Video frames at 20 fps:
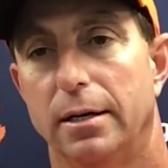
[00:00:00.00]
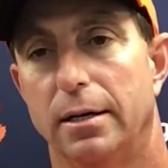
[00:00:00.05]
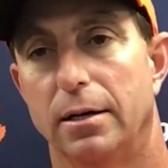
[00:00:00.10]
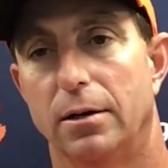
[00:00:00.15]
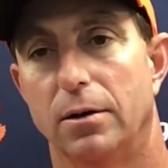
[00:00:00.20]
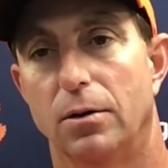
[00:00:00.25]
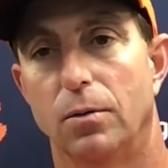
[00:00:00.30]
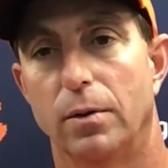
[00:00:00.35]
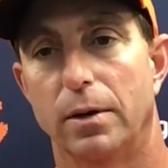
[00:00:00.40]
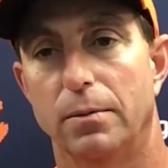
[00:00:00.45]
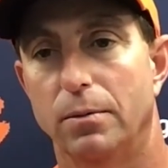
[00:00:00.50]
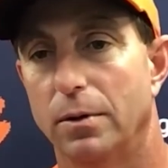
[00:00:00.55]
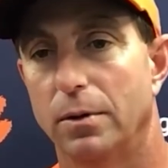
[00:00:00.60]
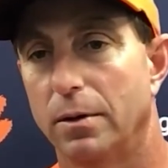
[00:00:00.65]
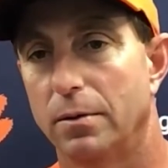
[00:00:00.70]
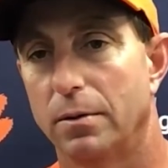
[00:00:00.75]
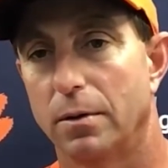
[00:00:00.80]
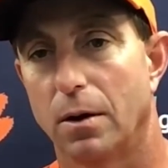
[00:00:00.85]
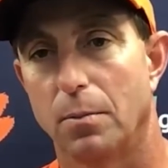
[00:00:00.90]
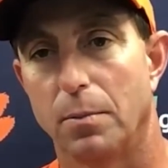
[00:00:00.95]
we
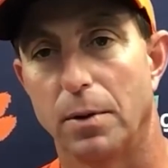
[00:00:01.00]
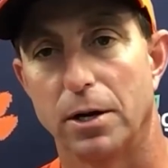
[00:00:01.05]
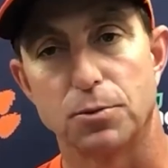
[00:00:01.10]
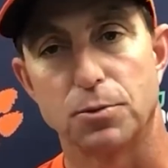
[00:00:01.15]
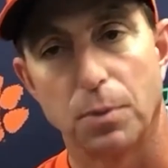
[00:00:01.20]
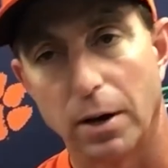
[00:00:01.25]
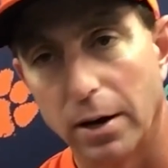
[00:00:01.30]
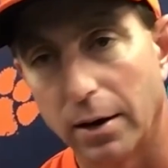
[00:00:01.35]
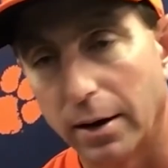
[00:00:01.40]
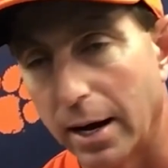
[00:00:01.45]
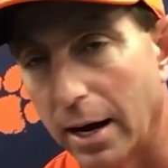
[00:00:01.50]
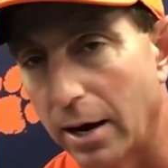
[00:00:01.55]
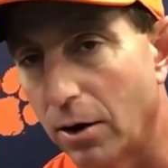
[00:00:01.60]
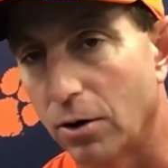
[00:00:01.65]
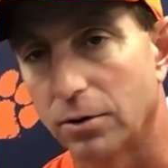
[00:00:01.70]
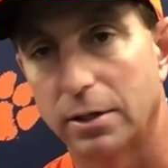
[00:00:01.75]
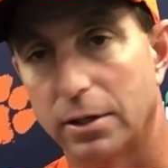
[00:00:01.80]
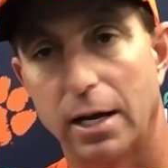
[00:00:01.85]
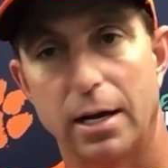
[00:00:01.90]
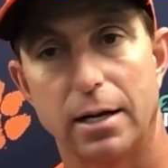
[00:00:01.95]
our best player got
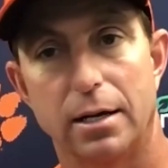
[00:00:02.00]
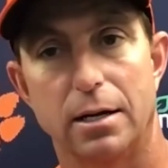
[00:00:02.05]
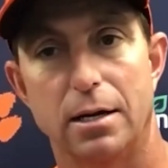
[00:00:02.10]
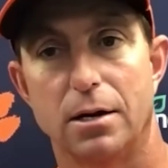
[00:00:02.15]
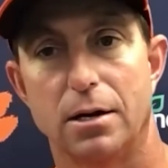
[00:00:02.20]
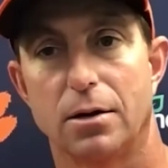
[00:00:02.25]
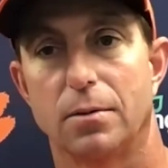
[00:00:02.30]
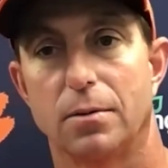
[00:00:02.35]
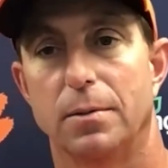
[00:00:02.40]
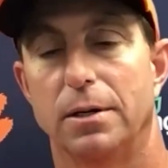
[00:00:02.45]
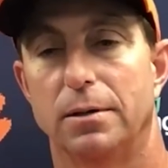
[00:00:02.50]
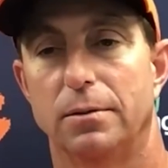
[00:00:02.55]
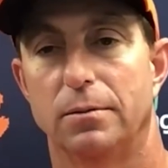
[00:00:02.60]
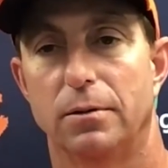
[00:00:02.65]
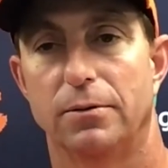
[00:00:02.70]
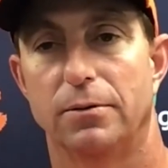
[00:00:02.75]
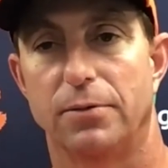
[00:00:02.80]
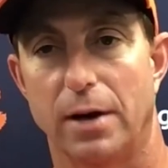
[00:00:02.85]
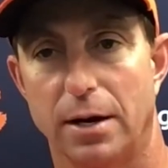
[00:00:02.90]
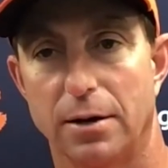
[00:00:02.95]
hurt that year, but
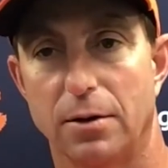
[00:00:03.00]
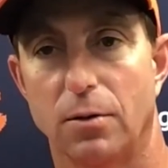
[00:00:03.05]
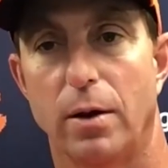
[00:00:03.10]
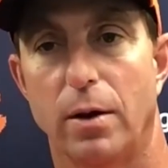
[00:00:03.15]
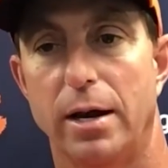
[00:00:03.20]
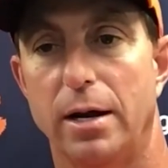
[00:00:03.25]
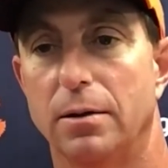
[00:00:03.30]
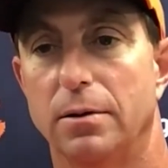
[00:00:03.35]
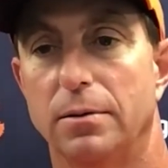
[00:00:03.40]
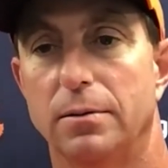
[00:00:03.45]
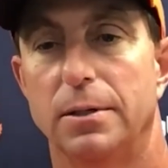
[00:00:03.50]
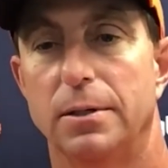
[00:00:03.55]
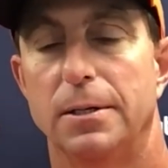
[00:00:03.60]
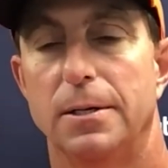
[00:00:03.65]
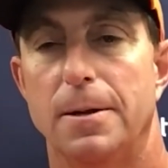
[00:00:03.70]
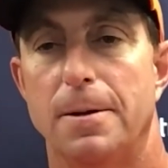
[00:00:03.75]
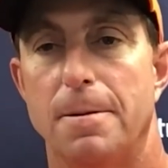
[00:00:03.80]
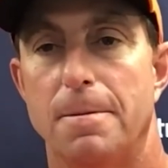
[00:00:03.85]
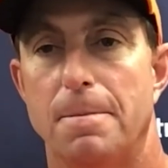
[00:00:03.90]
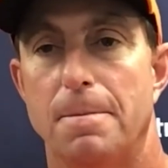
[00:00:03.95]
we found a way to
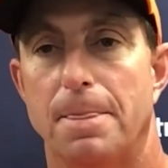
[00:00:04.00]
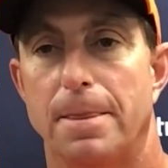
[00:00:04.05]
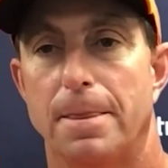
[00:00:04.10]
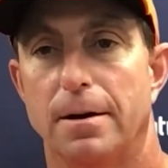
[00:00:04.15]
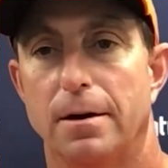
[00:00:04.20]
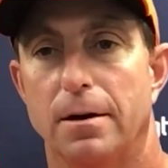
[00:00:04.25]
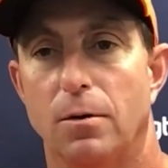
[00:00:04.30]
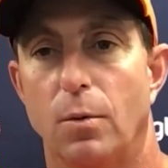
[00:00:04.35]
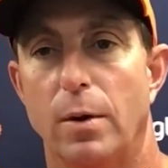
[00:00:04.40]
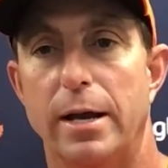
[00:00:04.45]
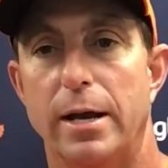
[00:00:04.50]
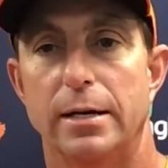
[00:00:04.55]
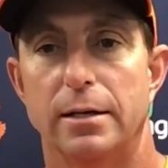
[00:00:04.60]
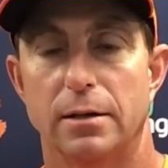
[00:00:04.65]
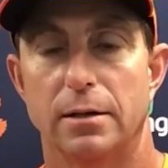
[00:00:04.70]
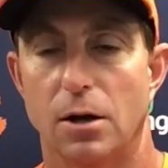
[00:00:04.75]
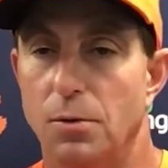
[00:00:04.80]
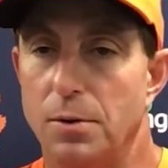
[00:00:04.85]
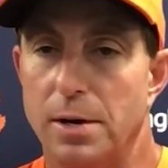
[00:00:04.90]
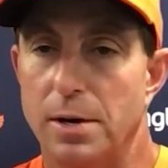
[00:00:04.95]
go
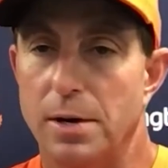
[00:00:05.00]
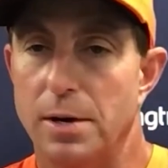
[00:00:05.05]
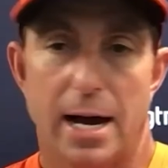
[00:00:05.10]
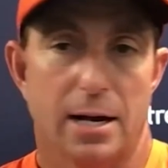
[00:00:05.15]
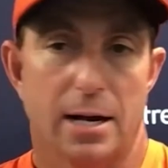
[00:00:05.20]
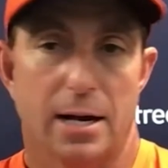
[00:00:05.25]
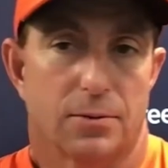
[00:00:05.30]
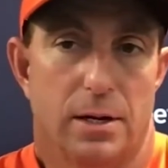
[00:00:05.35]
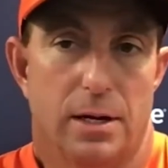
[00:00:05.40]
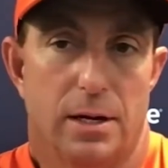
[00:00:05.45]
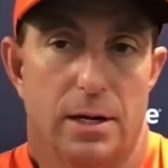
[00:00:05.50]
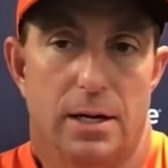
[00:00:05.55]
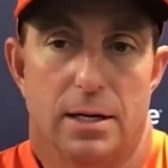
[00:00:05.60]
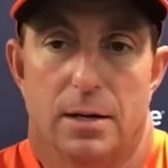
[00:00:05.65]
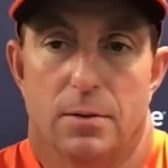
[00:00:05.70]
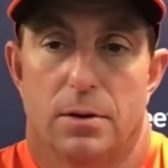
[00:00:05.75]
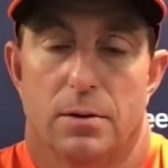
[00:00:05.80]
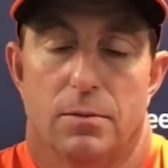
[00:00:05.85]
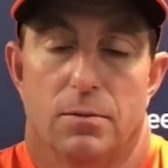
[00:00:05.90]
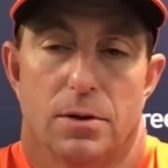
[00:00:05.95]
9-3, and
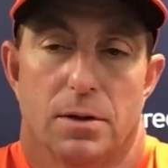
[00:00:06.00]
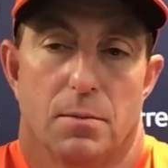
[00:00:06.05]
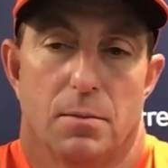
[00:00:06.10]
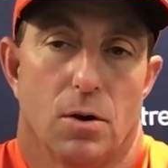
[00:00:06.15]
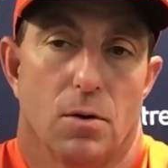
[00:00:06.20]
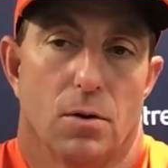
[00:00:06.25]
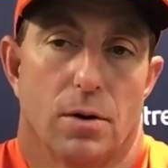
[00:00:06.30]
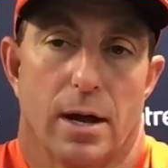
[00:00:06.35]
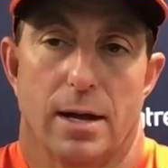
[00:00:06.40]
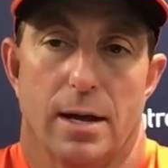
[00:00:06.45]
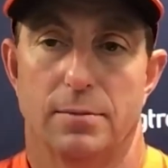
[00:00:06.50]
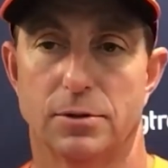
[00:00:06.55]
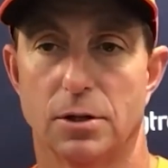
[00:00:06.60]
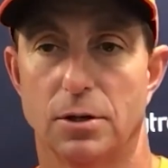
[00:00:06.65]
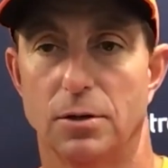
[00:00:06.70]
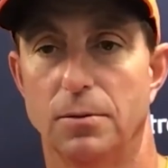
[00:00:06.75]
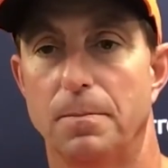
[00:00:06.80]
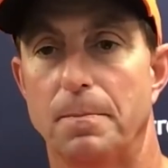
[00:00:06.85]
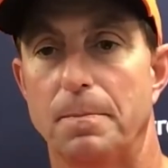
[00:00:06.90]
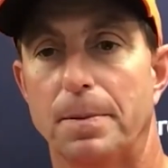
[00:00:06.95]
then we won the bowl game.
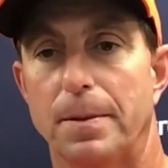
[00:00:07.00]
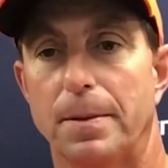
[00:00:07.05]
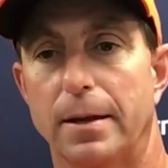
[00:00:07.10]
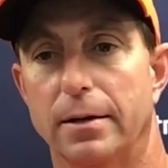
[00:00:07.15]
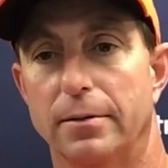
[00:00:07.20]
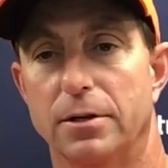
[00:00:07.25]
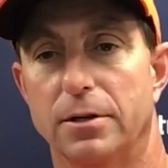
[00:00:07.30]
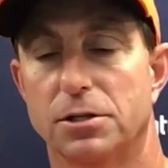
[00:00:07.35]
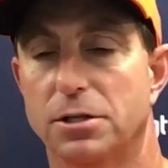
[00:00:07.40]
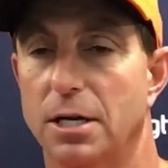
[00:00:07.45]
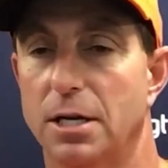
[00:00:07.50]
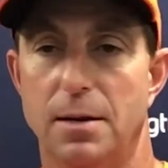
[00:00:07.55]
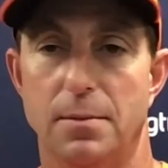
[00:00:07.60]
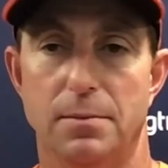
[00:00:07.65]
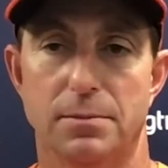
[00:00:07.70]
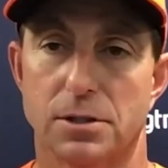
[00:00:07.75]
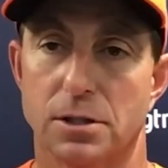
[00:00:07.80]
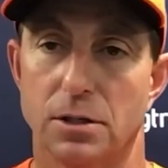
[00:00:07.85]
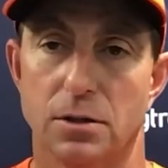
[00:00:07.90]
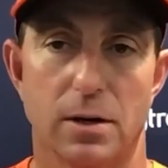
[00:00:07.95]
So this
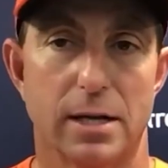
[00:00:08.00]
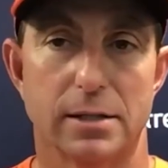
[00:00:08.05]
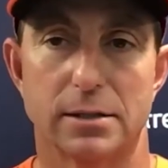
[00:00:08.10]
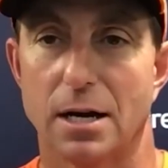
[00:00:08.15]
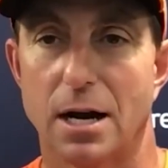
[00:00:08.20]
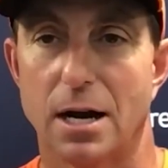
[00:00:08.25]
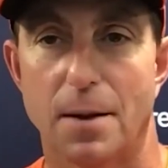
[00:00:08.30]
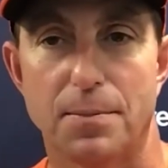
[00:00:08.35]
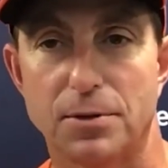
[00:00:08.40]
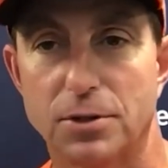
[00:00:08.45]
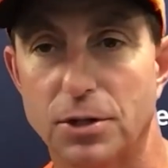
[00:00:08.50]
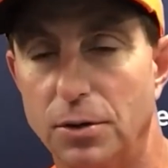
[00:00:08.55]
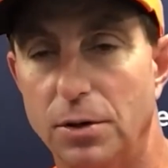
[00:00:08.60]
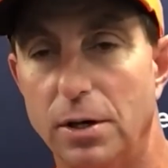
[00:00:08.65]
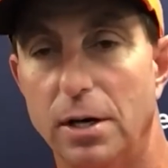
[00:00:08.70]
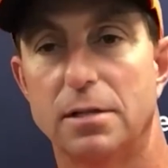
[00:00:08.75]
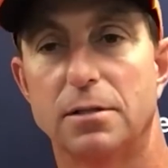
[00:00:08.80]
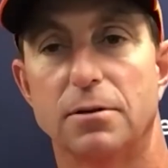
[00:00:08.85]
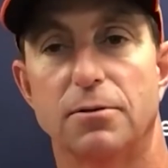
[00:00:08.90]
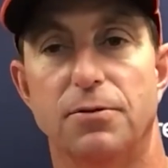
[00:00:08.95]
team still has an
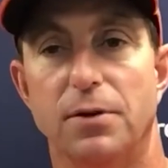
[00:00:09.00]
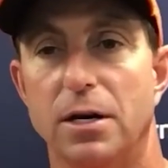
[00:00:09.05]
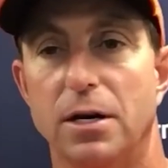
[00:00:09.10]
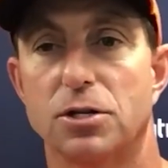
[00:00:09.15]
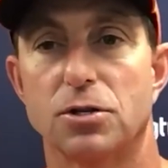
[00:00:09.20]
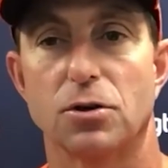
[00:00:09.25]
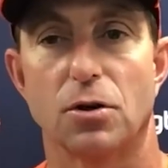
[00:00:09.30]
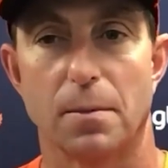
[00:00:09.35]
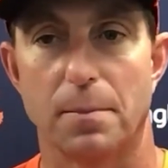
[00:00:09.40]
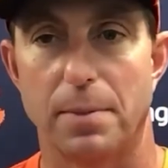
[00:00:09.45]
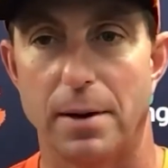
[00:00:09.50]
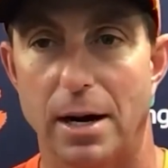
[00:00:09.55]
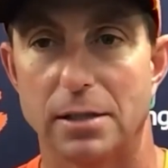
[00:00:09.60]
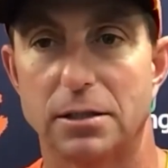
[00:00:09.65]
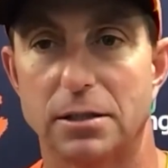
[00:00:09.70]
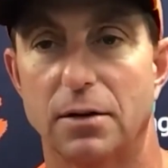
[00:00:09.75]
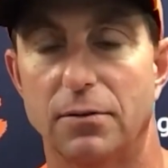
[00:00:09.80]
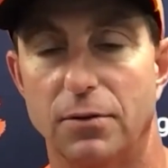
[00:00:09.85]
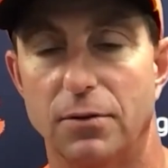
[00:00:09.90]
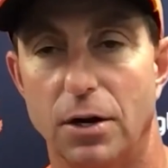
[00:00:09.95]
opportunity to finish on a
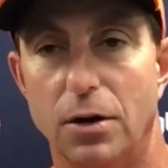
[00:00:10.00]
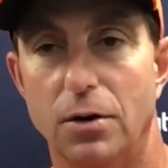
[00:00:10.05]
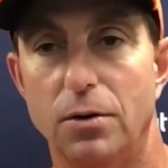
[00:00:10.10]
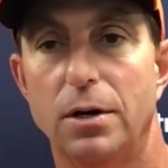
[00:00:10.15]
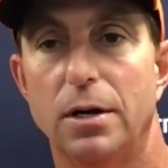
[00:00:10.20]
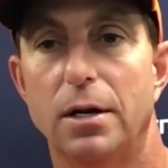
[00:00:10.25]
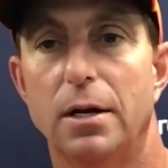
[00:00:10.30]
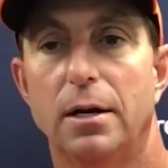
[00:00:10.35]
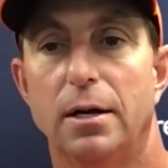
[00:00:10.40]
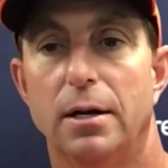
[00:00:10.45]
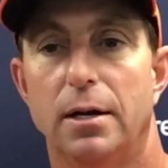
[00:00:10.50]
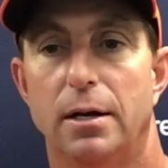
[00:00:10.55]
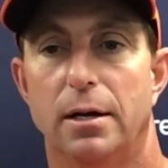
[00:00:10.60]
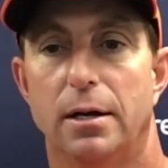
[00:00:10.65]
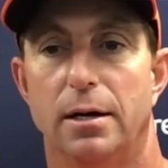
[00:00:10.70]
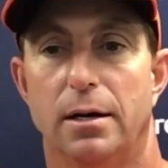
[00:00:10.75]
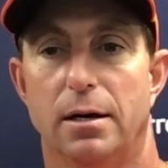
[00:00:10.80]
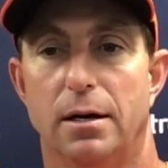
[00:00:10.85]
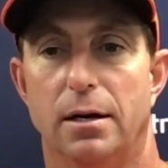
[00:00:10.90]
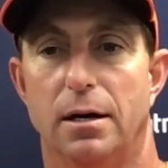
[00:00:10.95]
positive note,
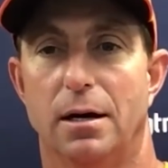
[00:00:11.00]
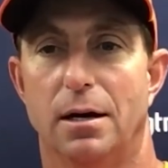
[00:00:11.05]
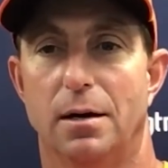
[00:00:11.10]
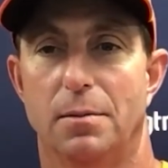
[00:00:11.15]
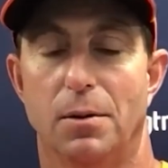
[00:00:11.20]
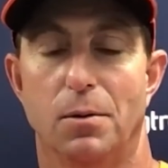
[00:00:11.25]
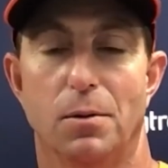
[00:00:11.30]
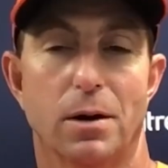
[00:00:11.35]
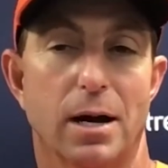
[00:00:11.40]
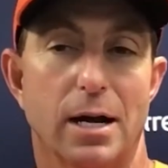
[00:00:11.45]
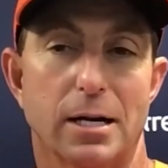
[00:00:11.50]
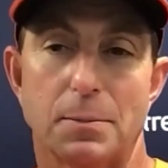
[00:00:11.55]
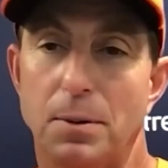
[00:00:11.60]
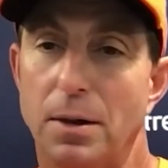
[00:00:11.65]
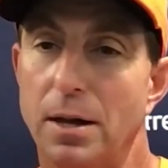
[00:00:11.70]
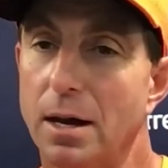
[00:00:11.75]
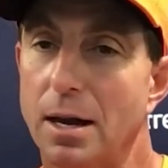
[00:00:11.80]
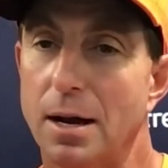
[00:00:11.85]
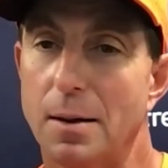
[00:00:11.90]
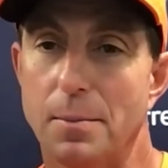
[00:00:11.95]
but we're going to have to
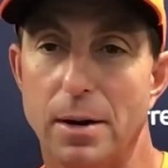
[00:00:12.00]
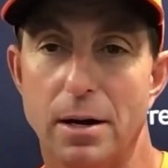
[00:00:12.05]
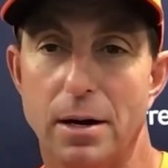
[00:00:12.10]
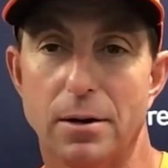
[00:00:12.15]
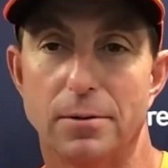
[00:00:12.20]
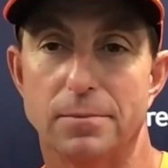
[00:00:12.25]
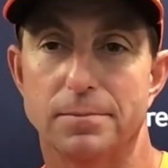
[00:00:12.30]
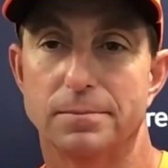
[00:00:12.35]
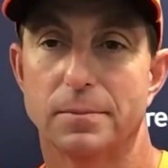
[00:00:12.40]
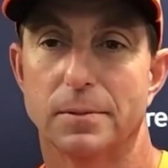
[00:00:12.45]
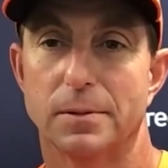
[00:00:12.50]
play a lot better.